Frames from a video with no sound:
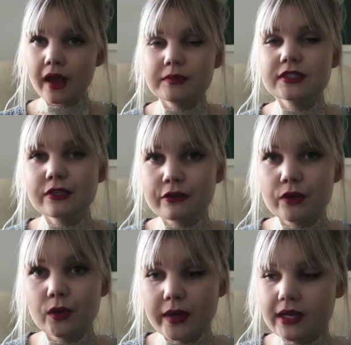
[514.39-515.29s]
I'm just going to
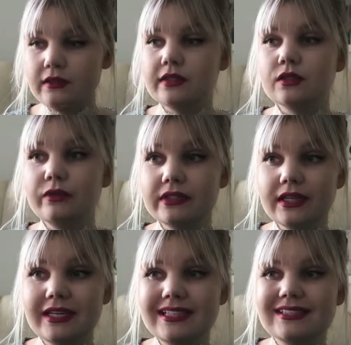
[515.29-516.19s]
throw away this Real
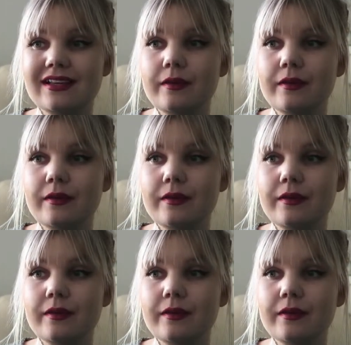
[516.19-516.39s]
Techniques